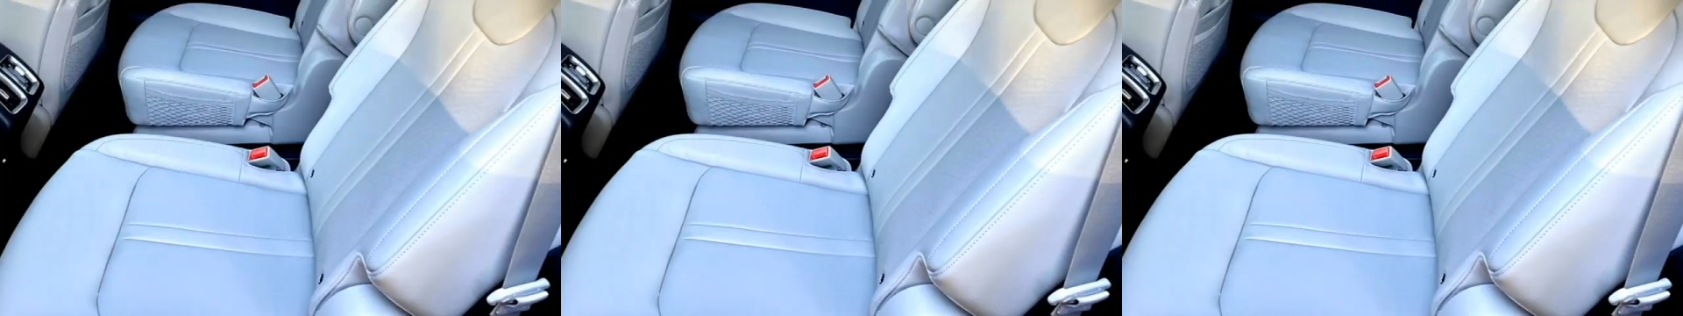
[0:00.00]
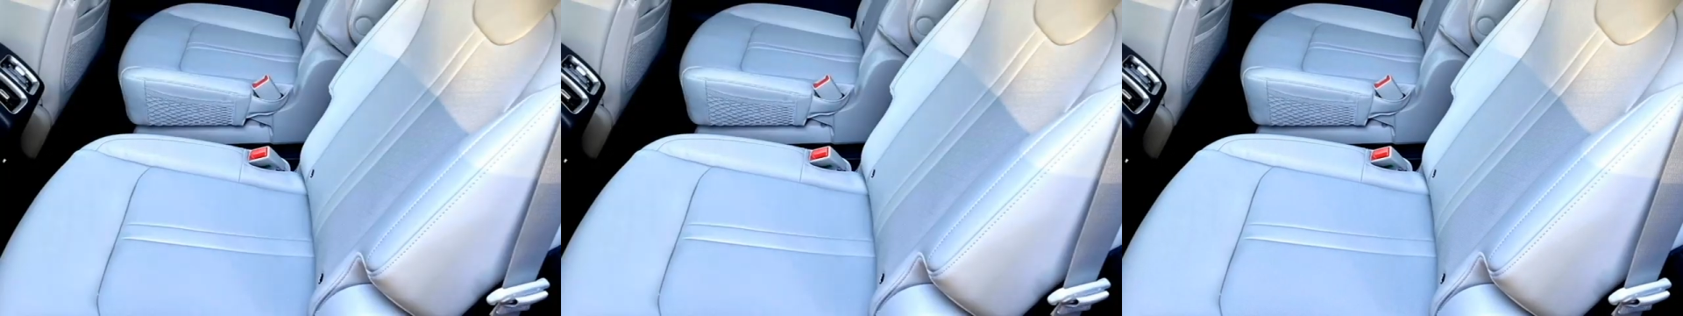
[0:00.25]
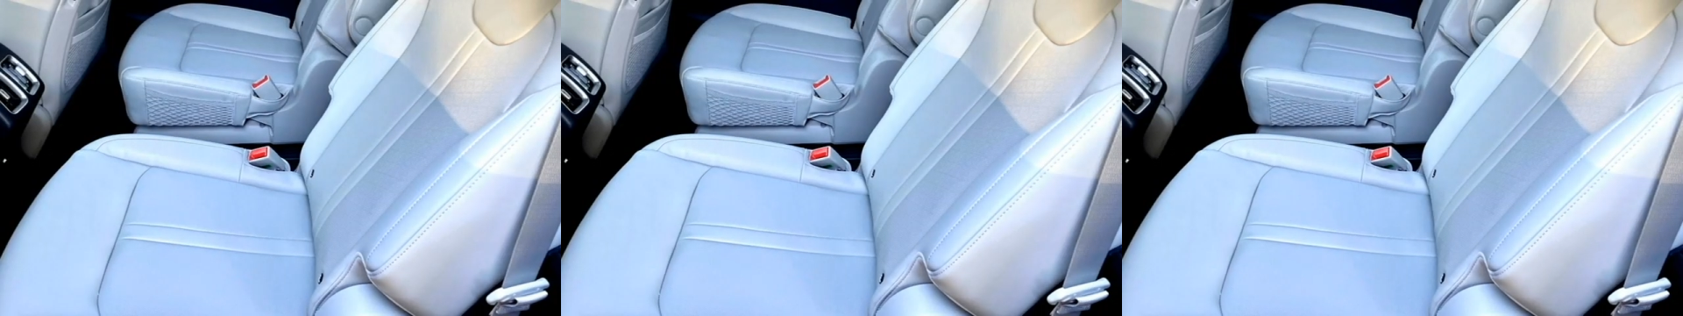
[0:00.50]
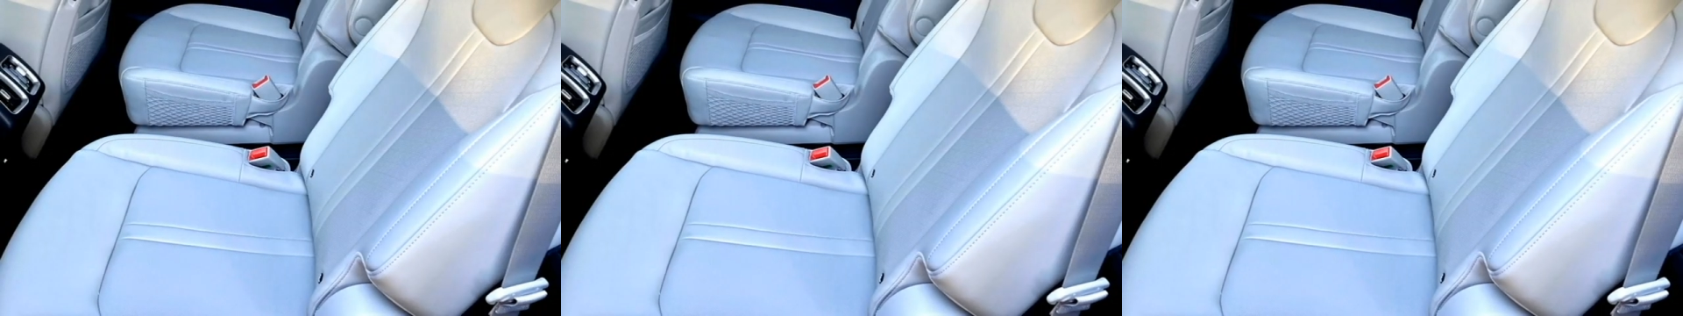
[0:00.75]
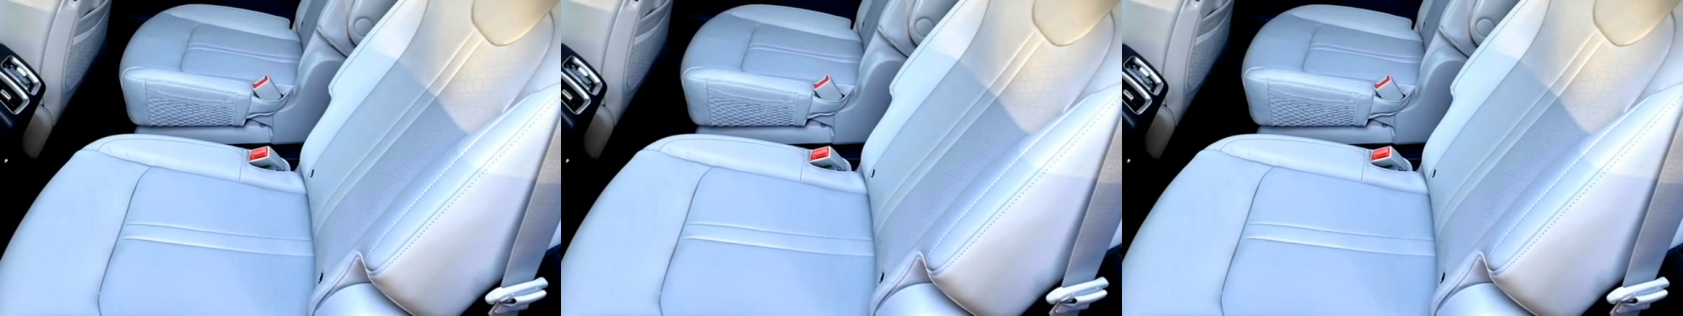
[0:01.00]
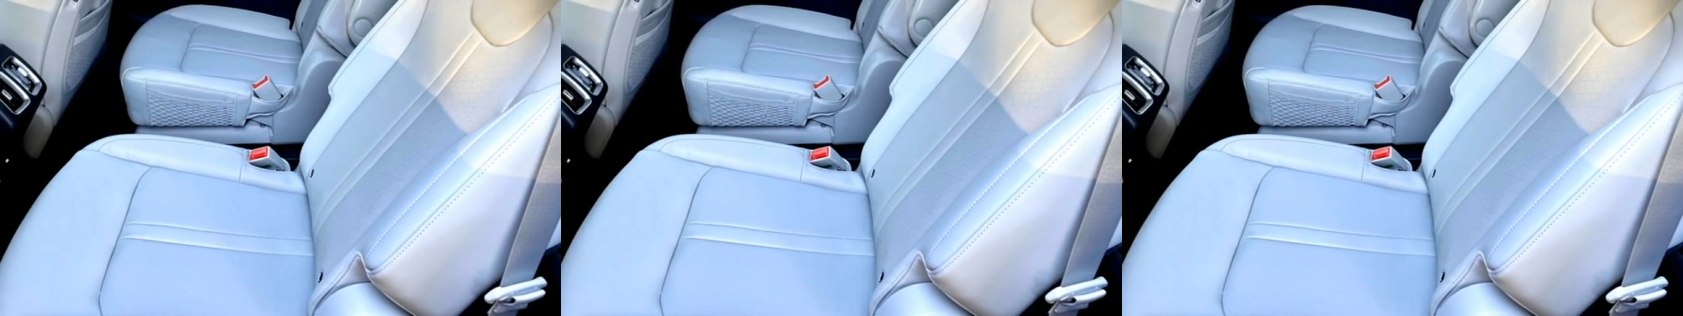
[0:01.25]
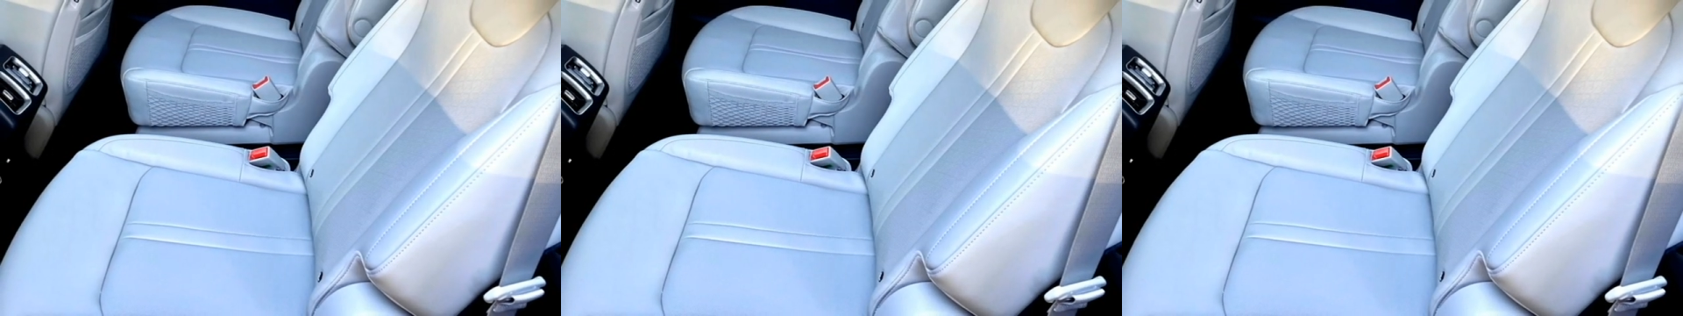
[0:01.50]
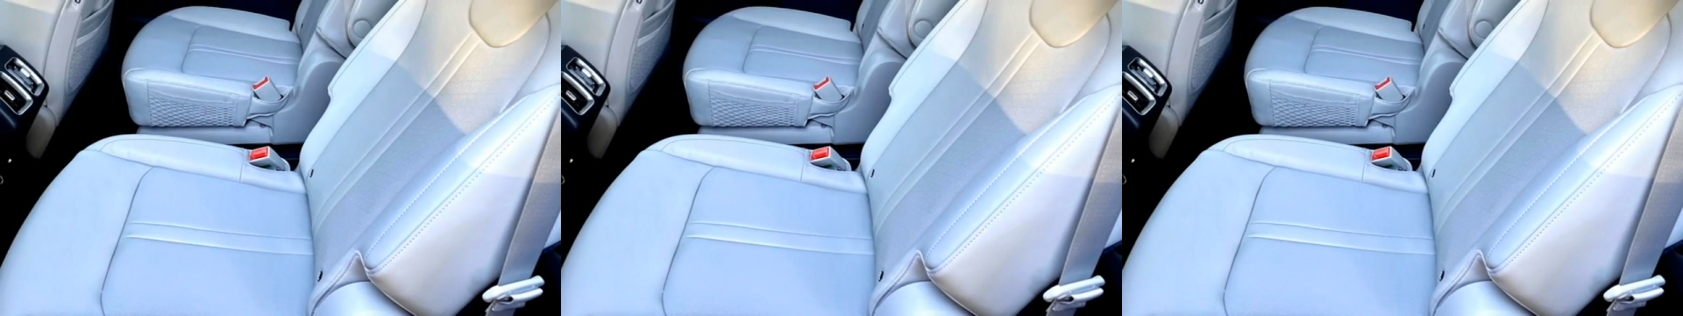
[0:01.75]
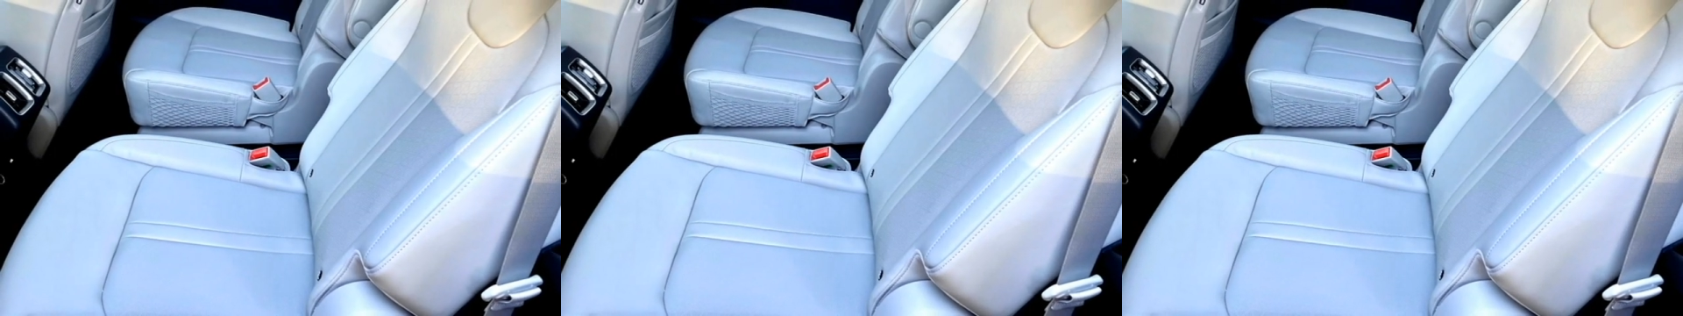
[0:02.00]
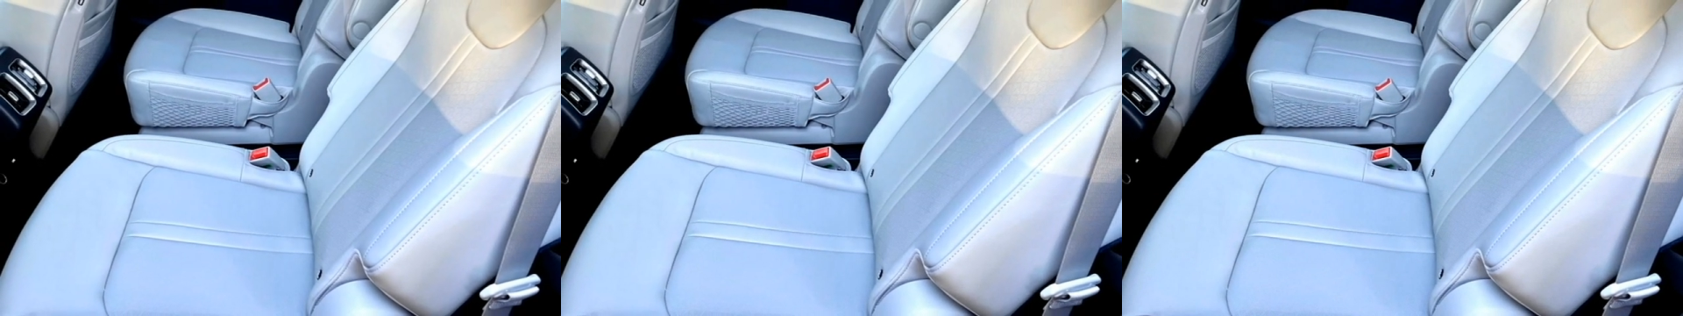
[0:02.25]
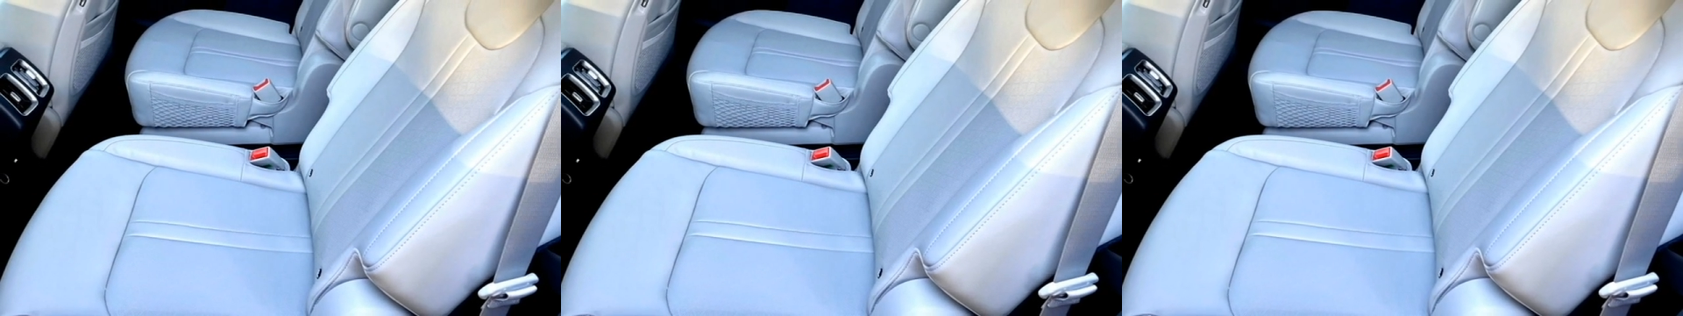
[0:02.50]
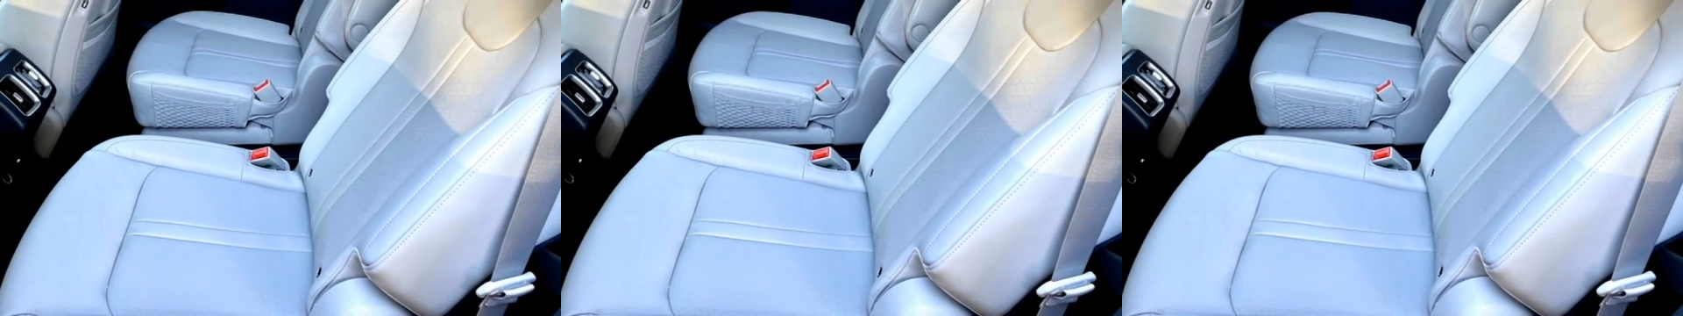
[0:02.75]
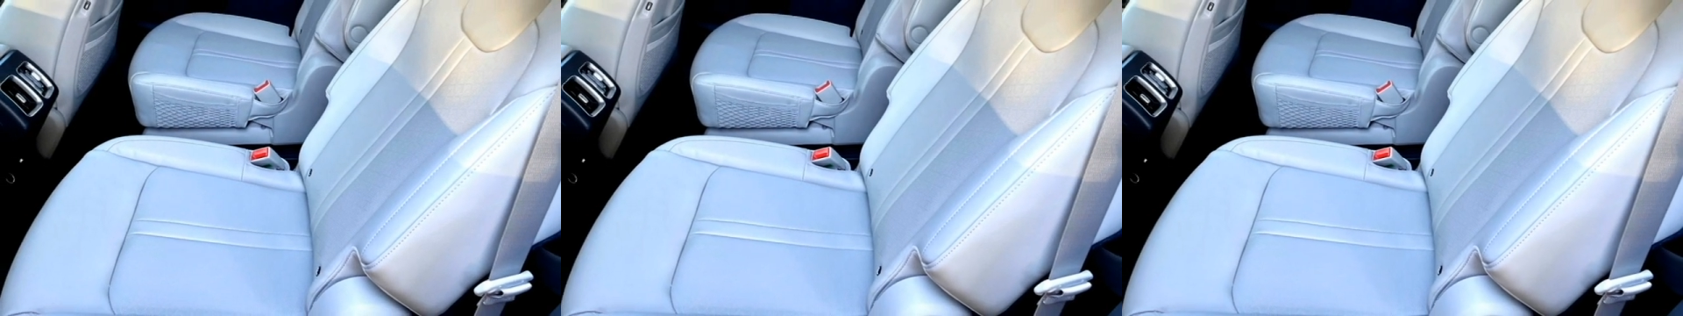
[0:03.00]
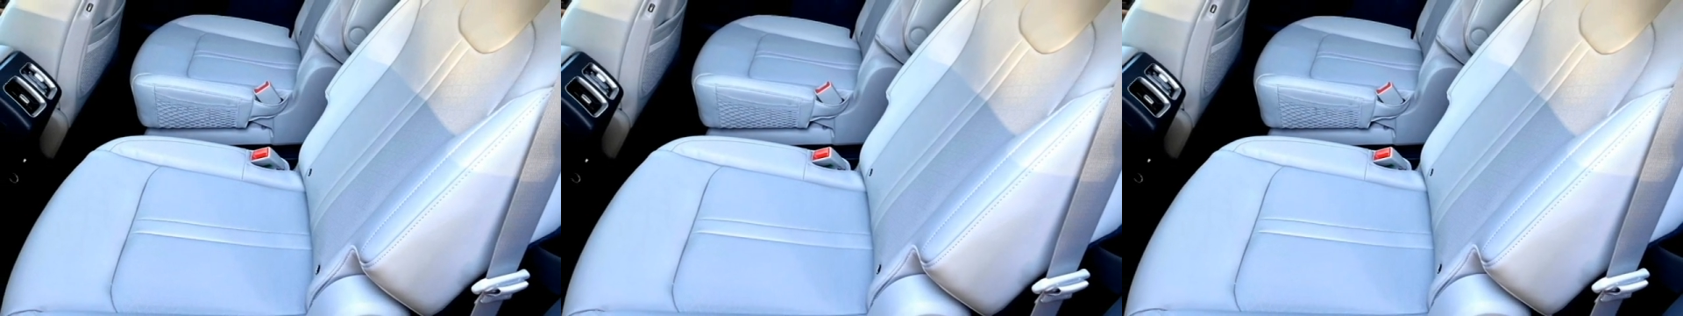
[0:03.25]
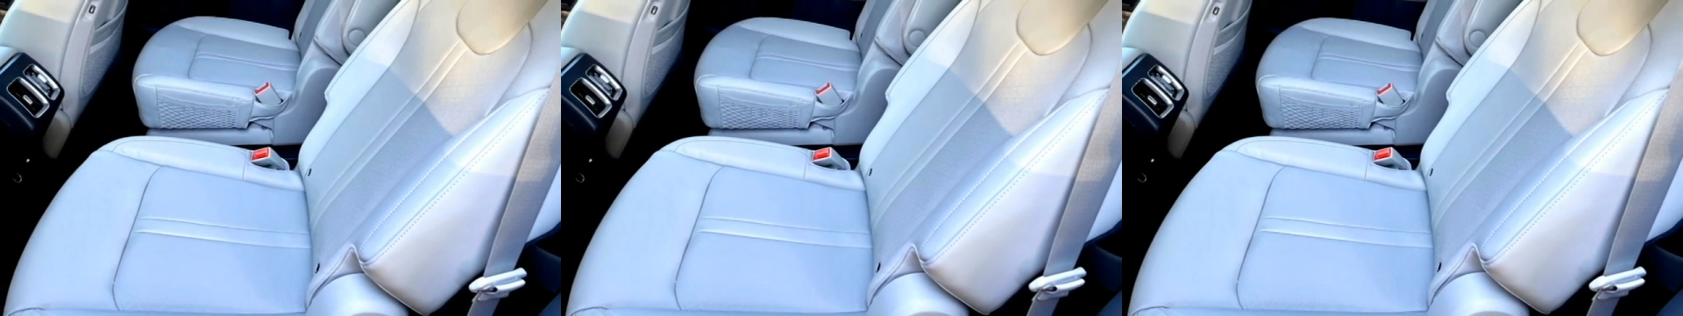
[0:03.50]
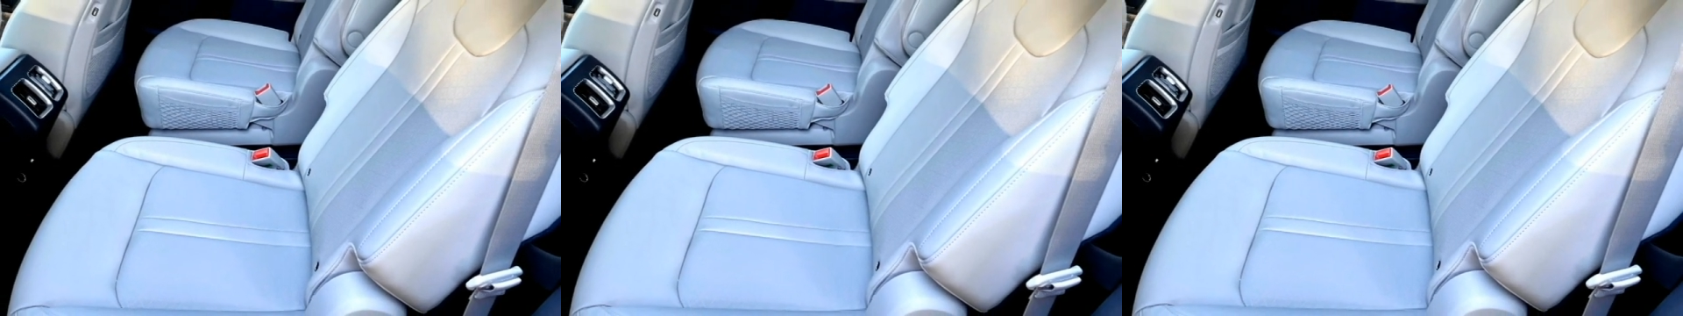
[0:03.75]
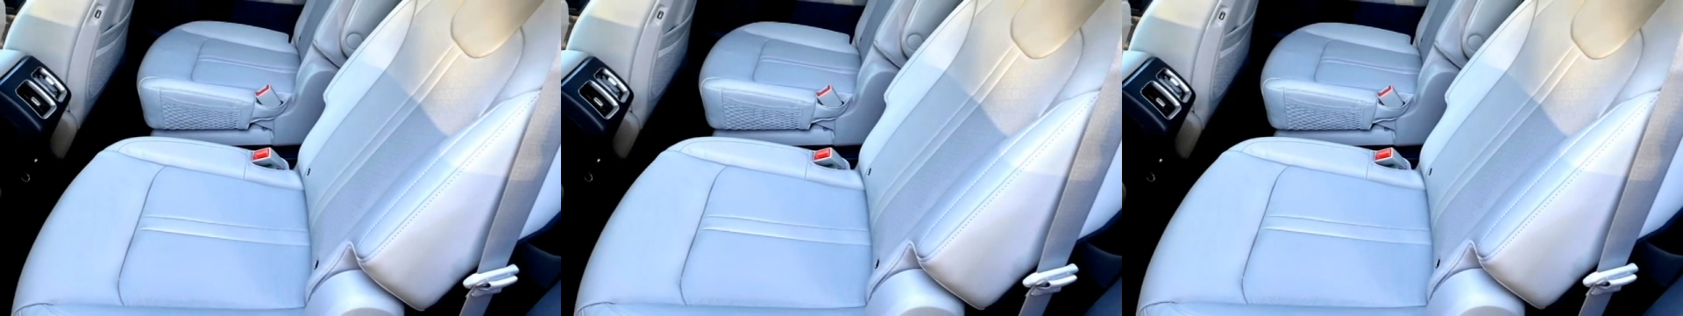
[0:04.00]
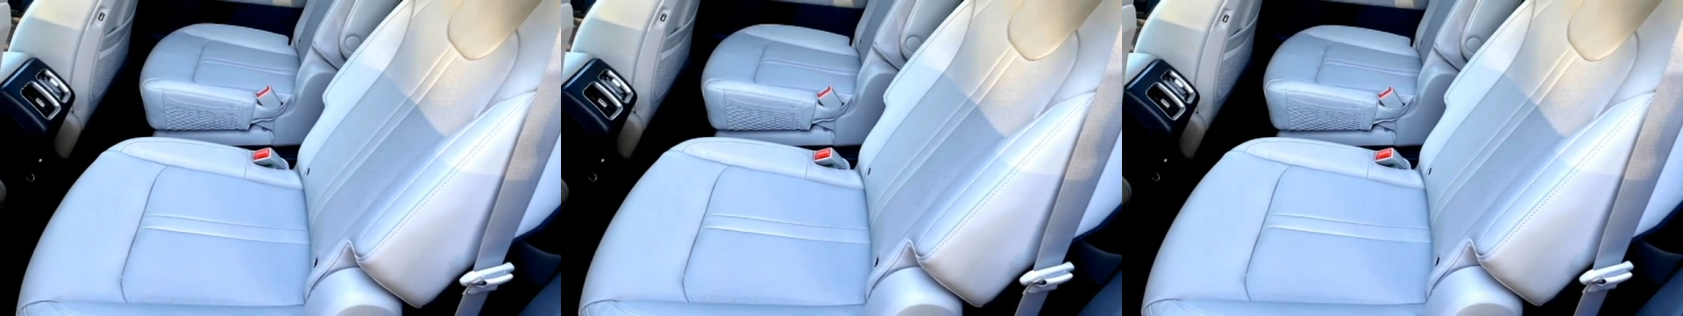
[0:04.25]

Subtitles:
Nobody's mouth can be seen.